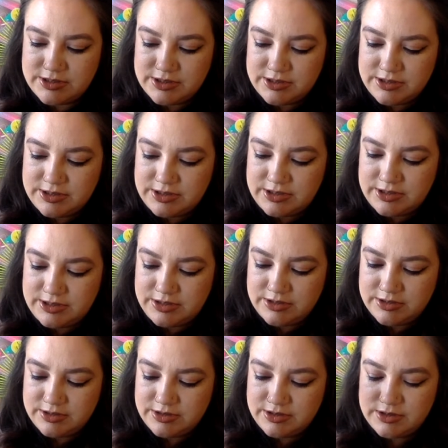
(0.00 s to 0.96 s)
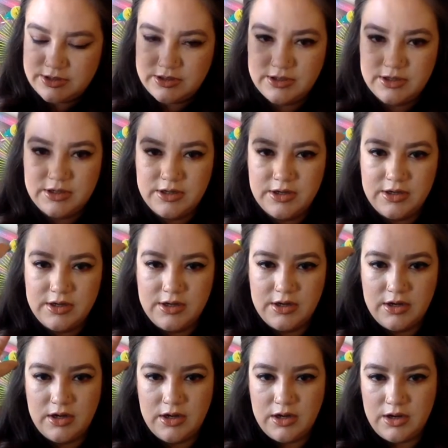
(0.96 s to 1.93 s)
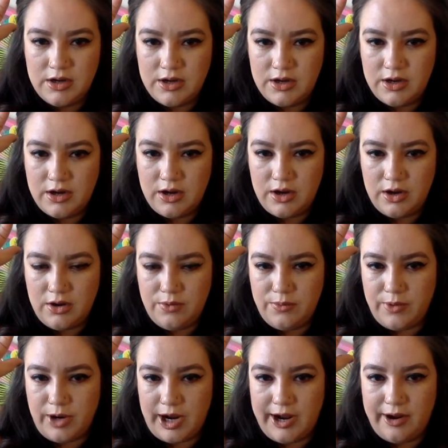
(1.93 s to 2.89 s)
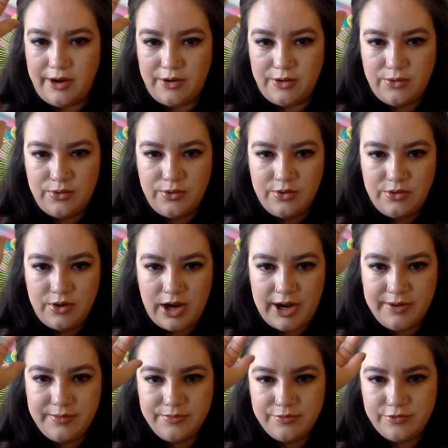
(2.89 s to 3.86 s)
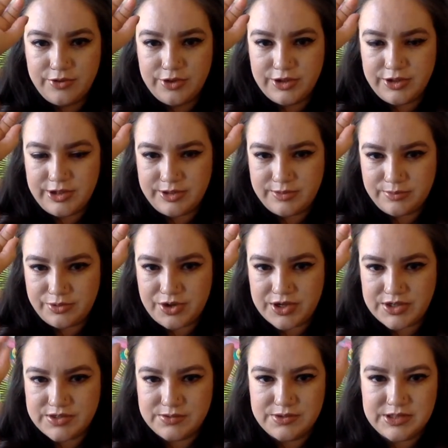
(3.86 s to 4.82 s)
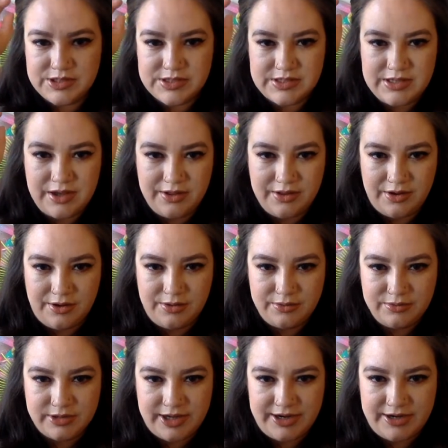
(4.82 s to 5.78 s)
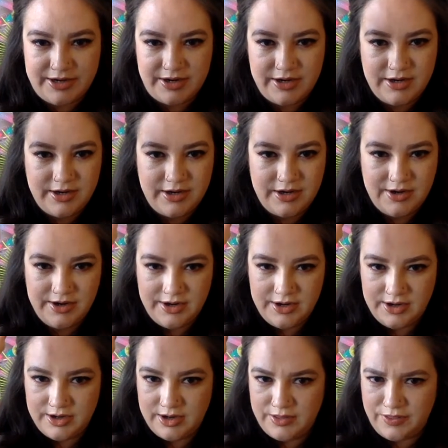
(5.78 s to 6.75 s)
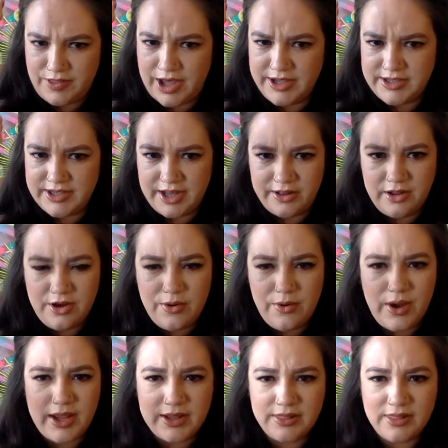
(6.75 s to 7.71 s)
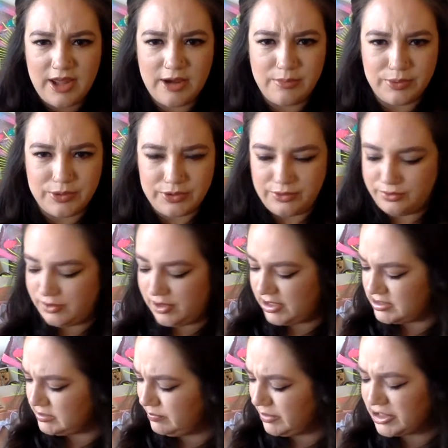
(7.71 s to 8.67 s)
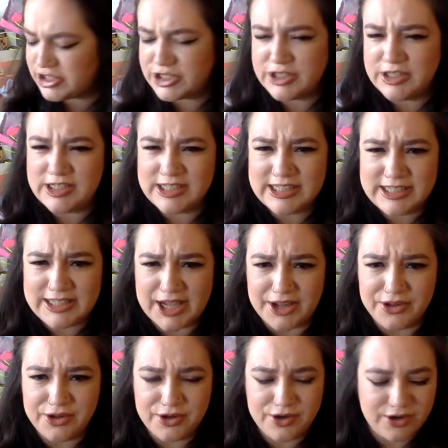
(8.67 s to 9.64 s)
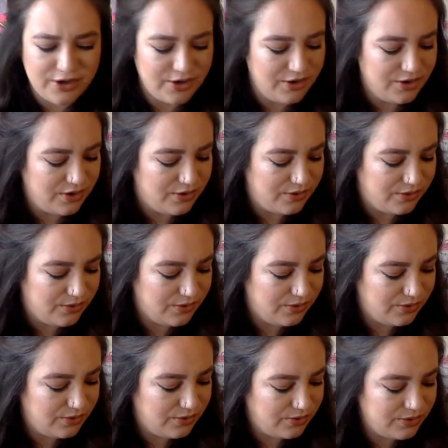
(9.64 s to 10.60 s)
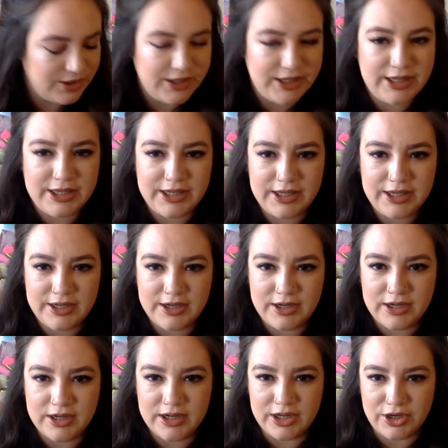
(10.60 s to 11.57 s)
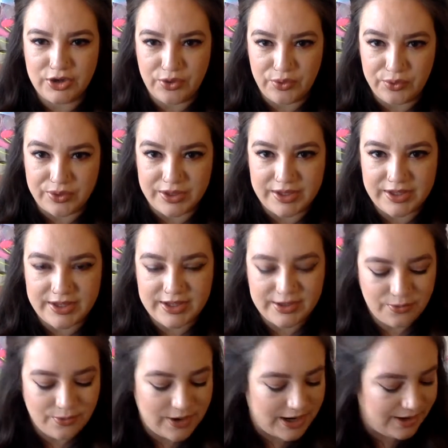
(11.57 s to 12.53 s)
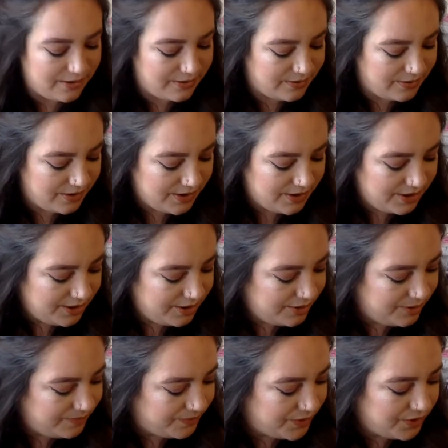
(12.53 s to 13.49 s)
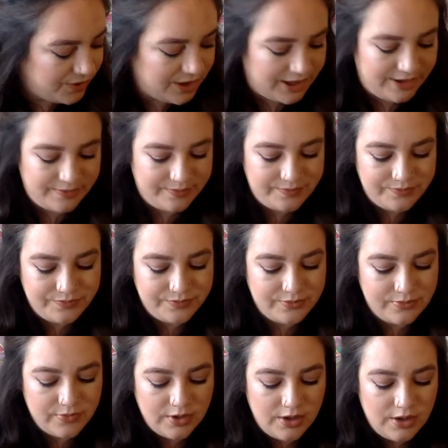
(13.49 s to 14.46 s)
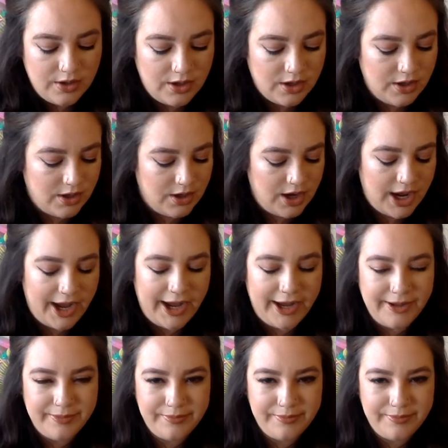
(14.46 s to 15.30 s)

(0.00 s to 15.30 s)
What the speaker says: here. Oh, wow. I'm really impressed with this yellow. Like, that yellow and that blue, especially together, holy cannoli. Wow. Okay. I'm